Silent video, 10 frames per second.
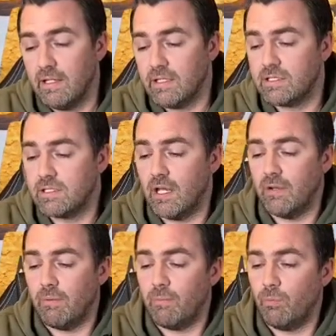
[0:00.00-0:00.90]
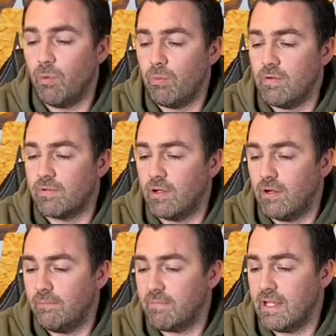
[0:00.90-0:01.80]
So what we've
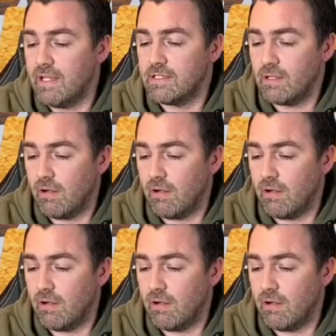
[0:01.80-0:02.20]
got is